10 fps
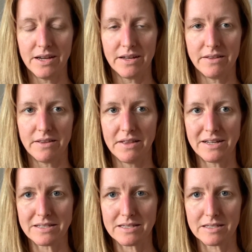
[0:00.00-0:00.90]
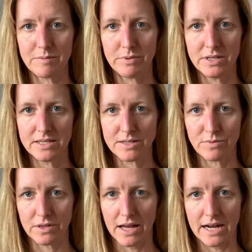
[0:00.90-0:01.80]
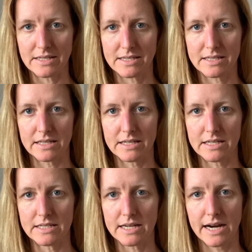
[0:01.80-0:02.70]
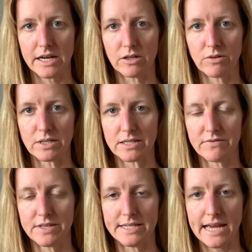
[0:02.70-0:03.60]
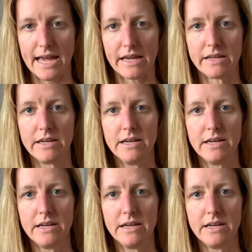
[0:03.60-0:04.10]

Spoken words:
And then that sleepiness would last the entire course of the day.